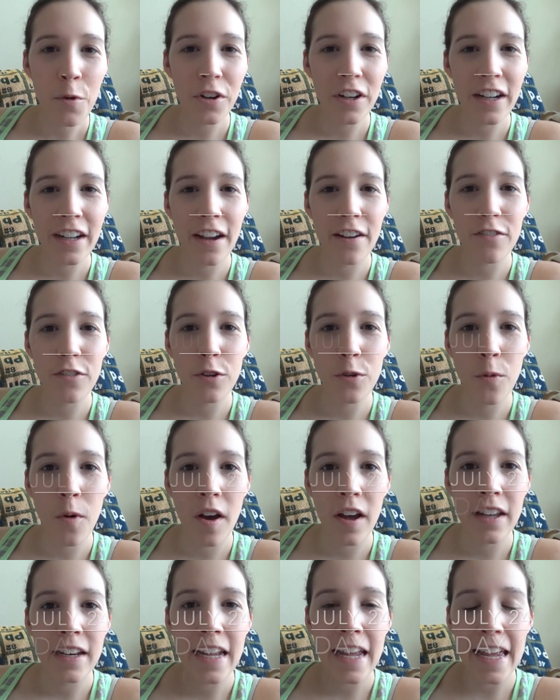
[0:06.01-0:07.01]
morning,
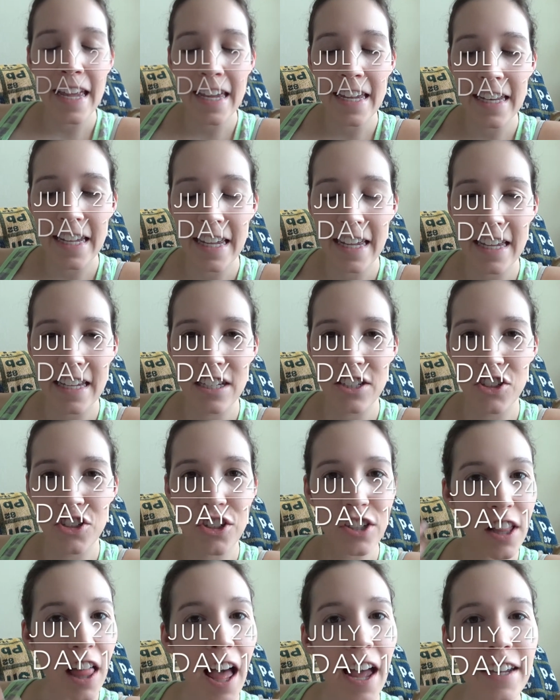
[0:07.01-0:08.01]
everyone. It is
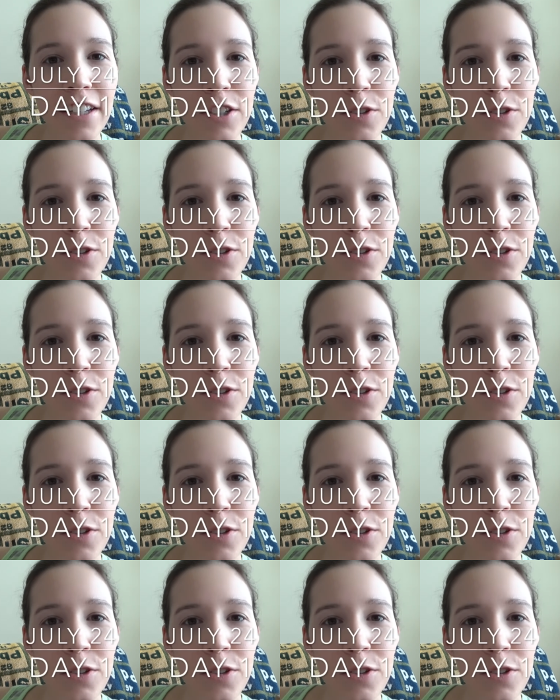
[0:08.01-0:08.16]
July